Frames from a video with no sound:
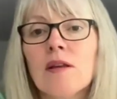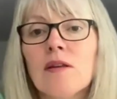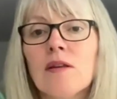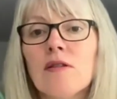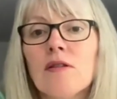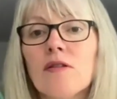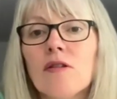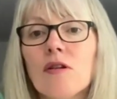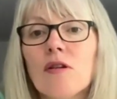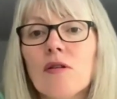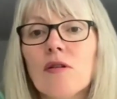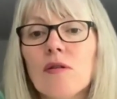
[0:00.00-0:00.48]

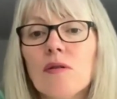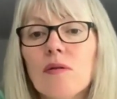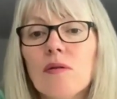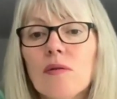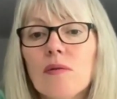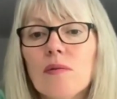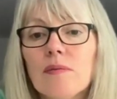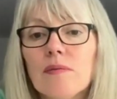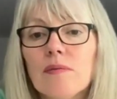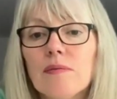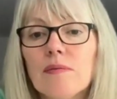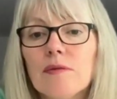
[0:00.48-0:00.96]

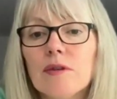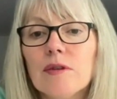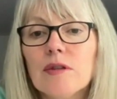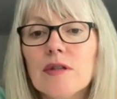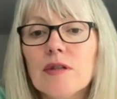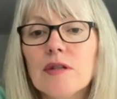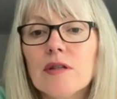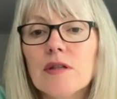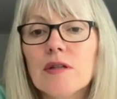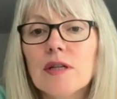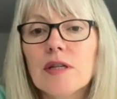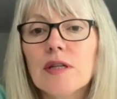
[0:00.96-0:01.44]
So
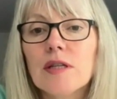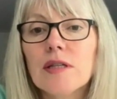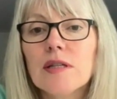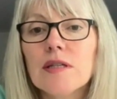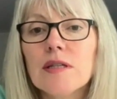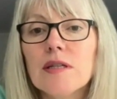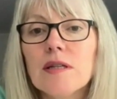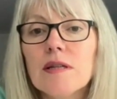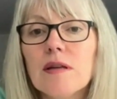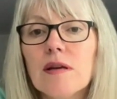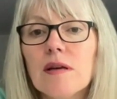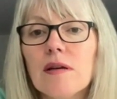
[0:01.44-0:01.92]
just
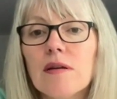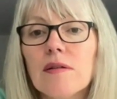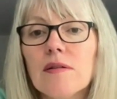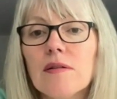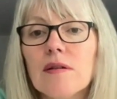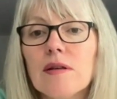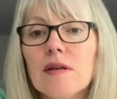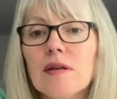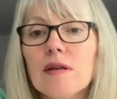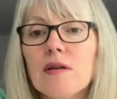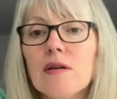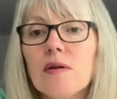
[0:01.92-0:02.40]
looking at
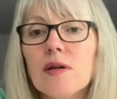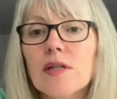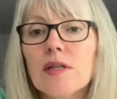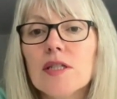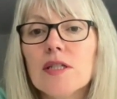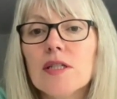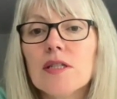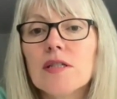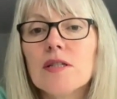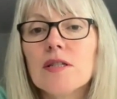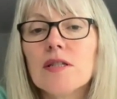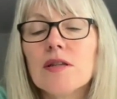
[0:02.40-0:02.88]
the
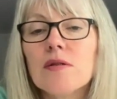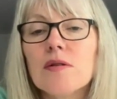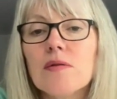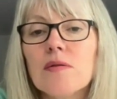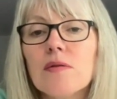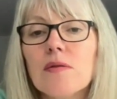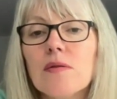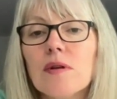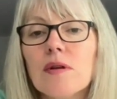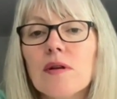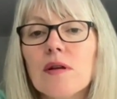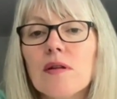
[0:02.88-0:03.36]
question.
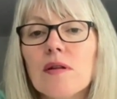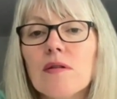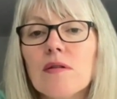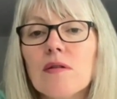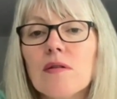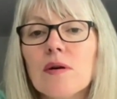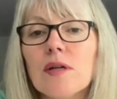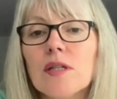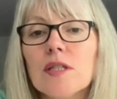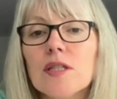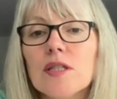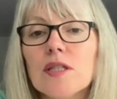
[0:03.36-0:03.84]
So another
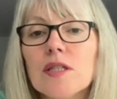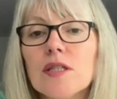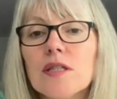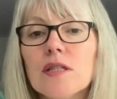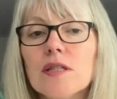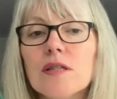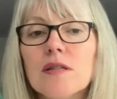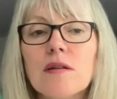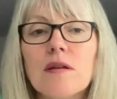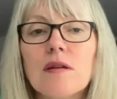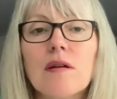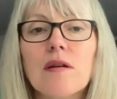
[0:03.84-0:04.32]

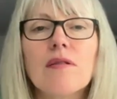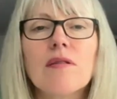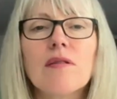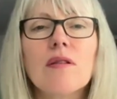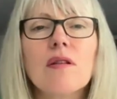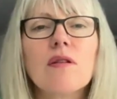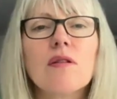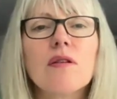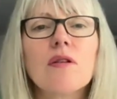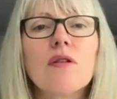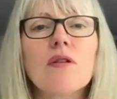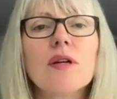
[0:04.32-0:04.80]
question,
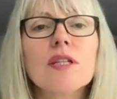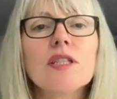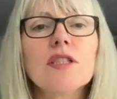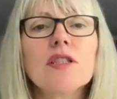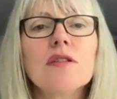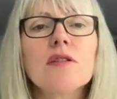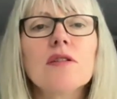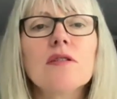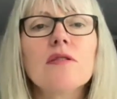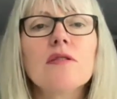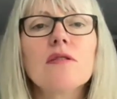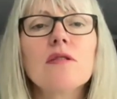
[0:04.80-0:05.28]
a
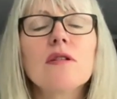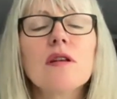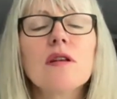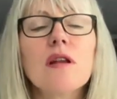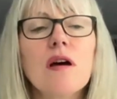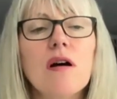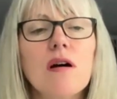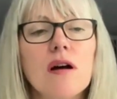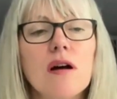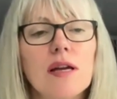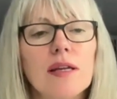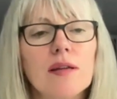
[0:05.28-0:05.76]
question
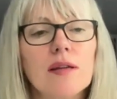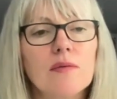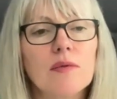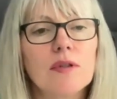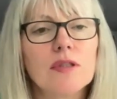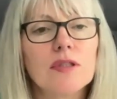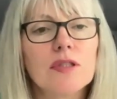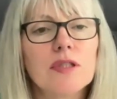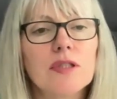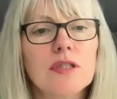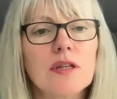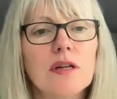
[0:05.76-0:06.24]
online
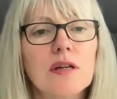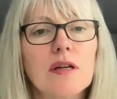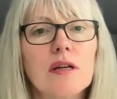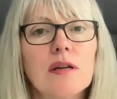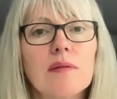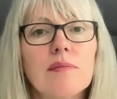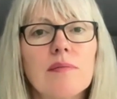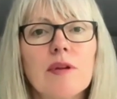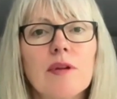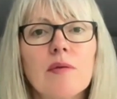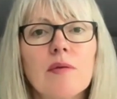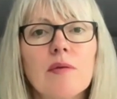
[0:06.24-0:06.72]
was
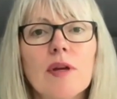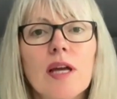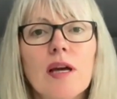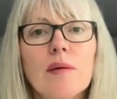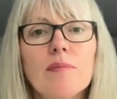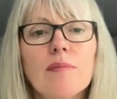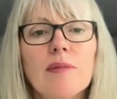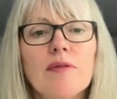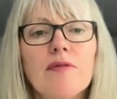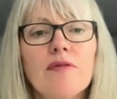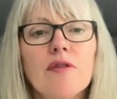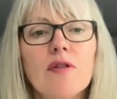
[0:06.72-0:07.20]
that we
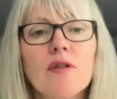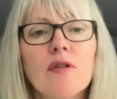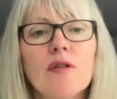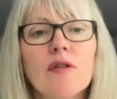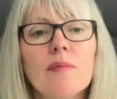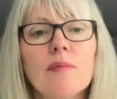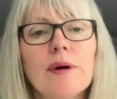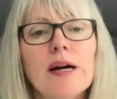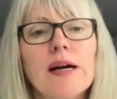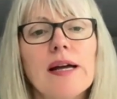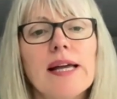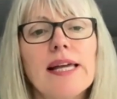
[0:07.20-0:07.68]
had before
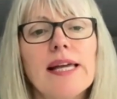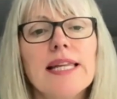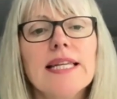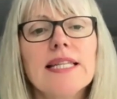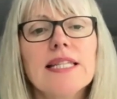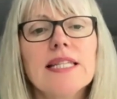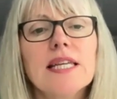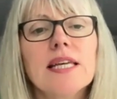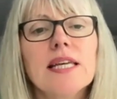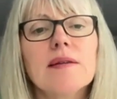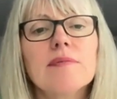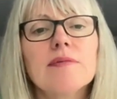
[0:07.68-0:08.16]
about
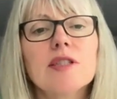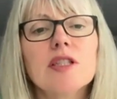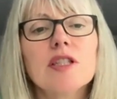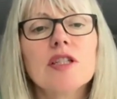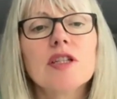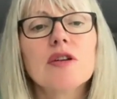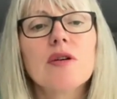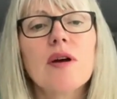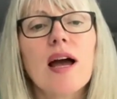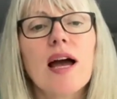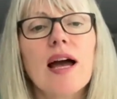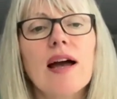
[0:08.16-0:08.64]
any tips do
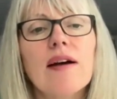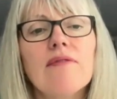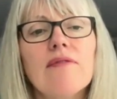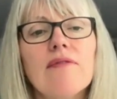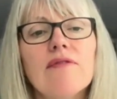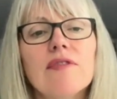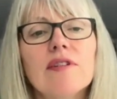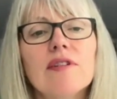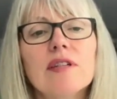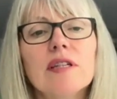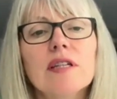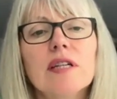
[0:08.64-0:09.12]
you have
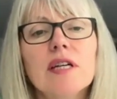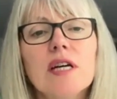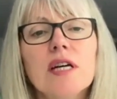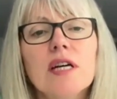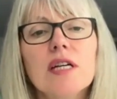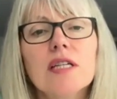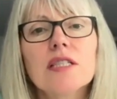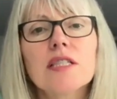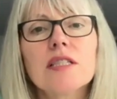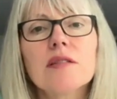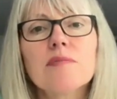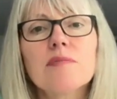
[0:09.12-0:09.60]
for
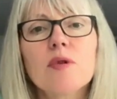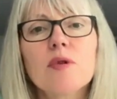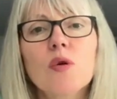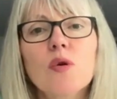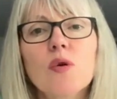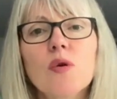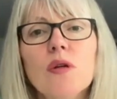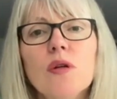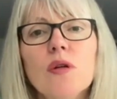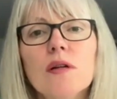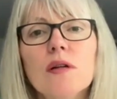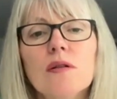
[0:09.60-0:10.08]

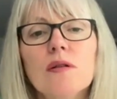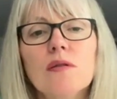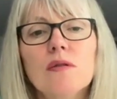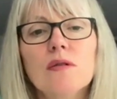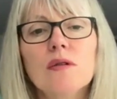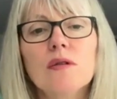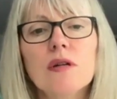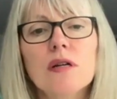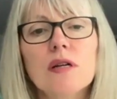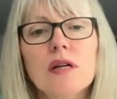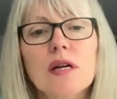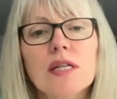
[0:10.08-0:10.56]
smaller
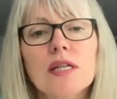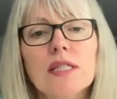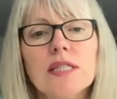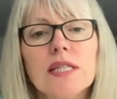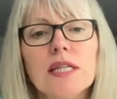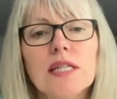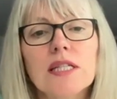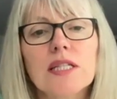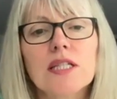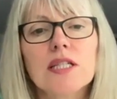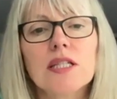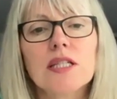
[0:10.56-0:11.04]

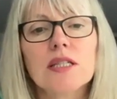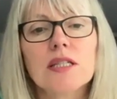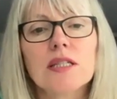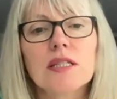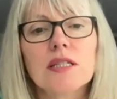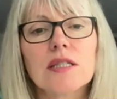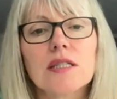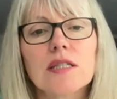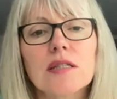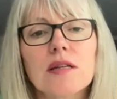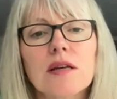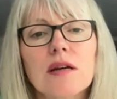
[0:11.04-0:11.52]

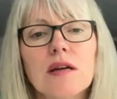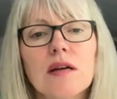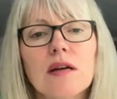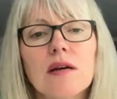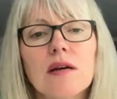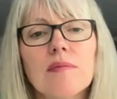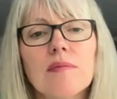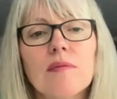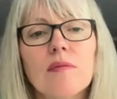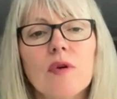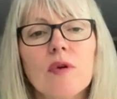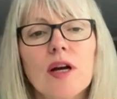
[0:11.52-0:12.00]
organisations
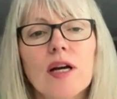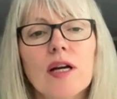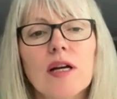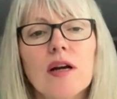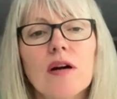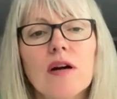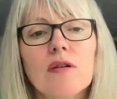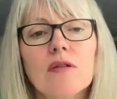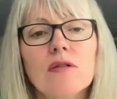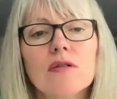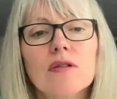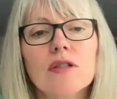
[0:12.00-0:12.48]
where
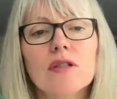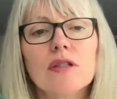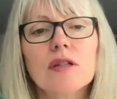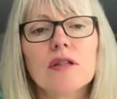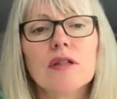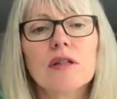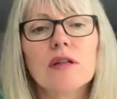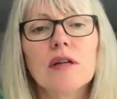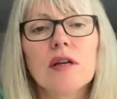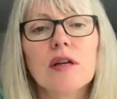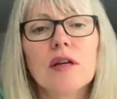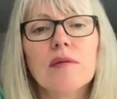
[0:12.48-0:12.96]

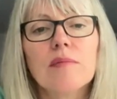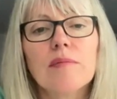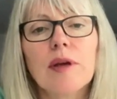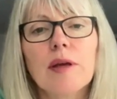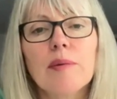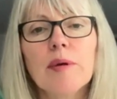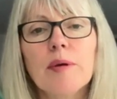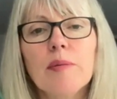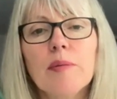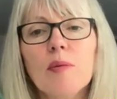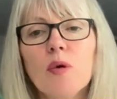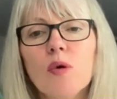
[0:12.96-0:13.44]
culture
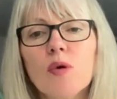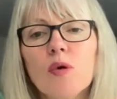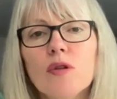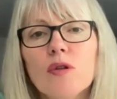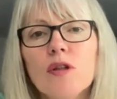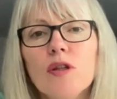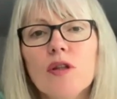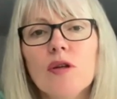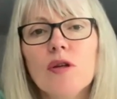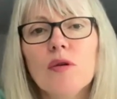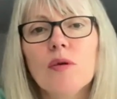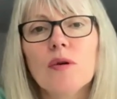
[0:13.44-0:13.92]
may be more
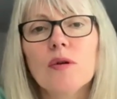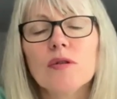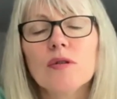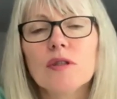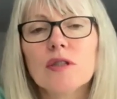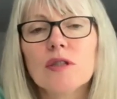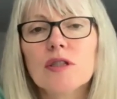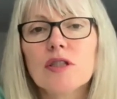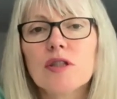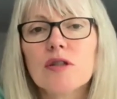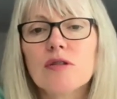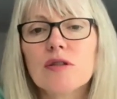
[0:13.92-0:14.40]

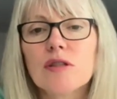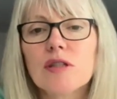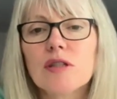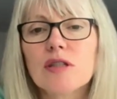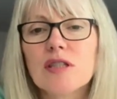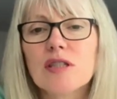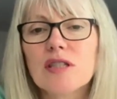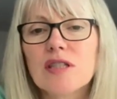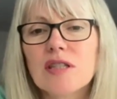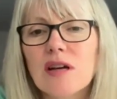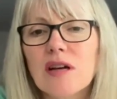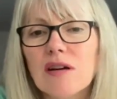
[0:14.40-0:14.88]
nuanced due to
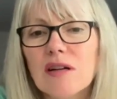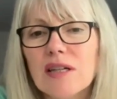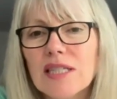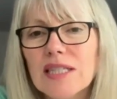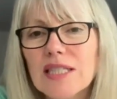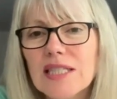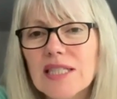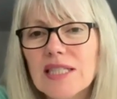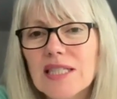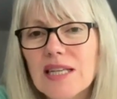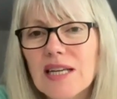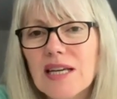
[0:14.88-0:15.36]

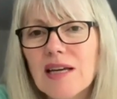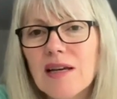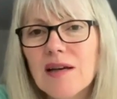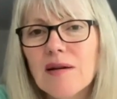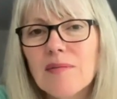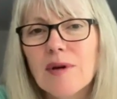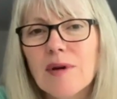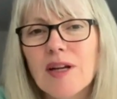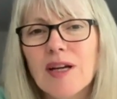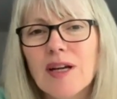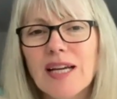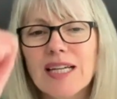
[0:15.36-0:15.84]
size?
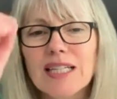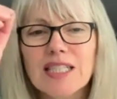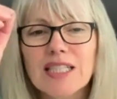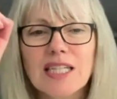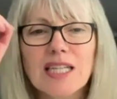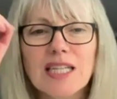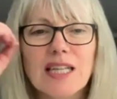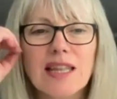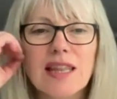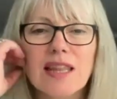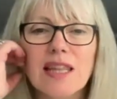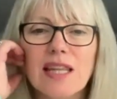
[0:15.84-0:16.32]
But I
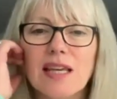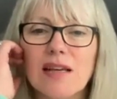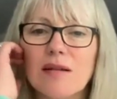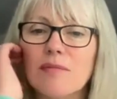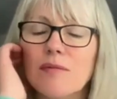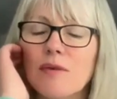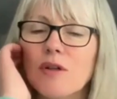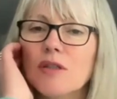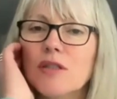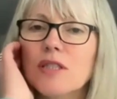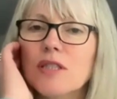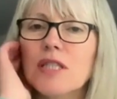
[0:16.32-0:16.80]
actually think,
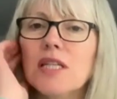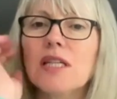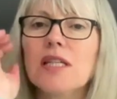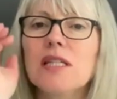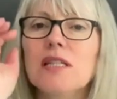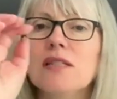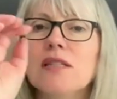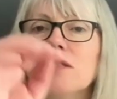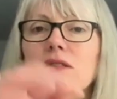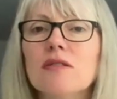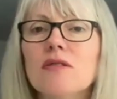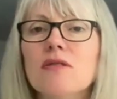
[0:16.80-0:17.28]

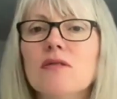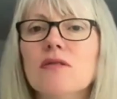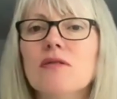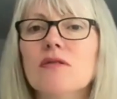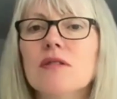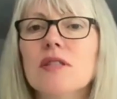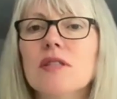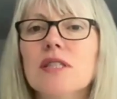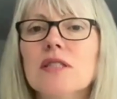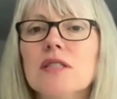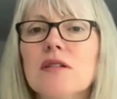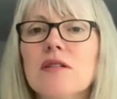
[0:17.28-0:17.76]
Martina,
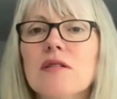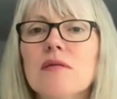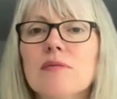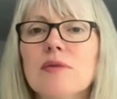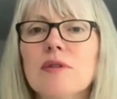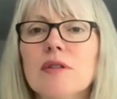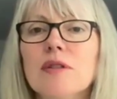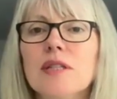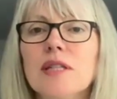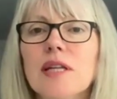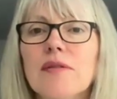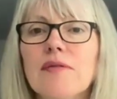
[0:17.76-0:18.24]
your
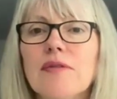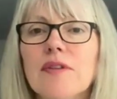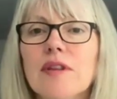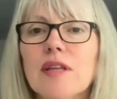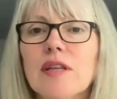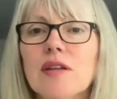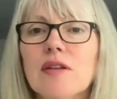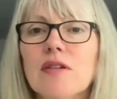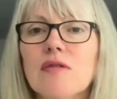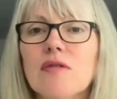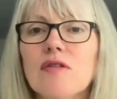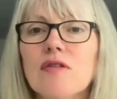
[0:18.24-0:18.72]
example and
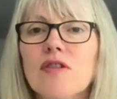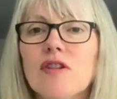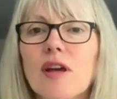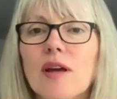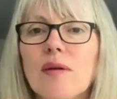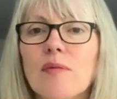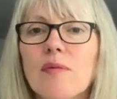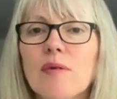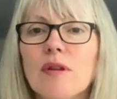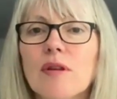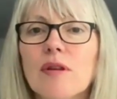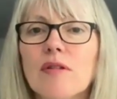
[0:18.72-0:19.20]
everything you've
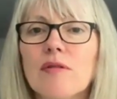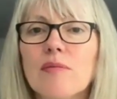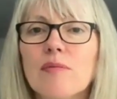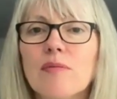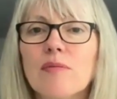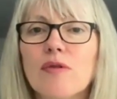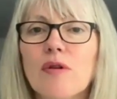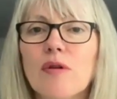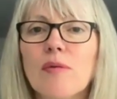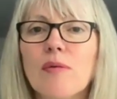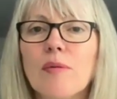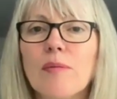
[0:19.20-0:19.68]
shared with us
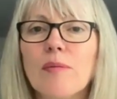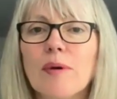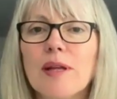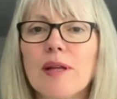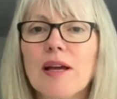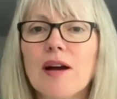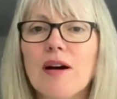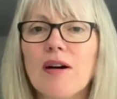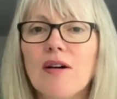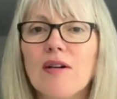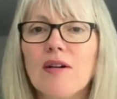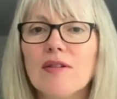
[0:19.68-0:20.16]

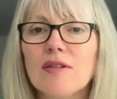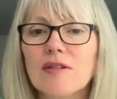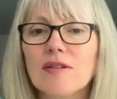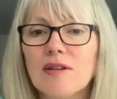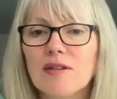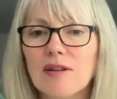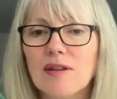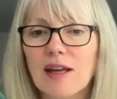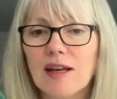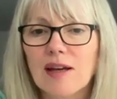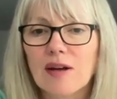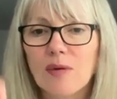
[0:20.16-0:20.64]
probably
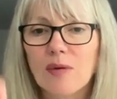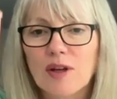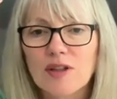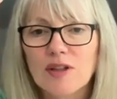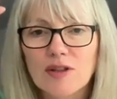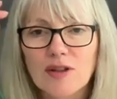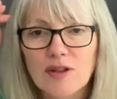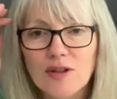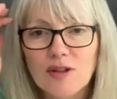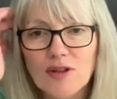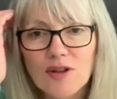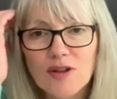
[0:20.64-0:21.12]
answers that
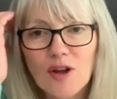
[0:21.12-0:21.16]
question.